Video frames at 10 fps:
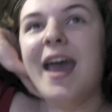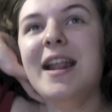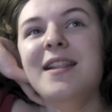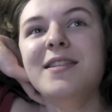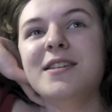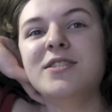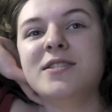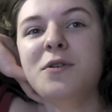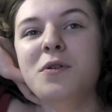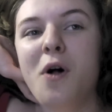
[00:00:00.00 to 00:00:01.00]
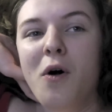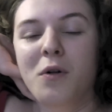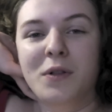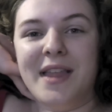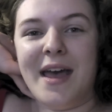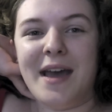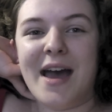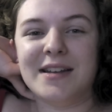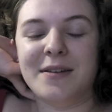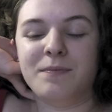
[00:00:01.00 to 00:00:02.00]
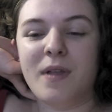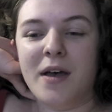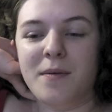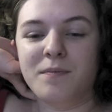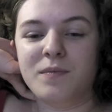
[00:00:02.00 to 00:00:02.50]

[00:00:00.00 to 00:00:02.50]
In the school hall, they had a, a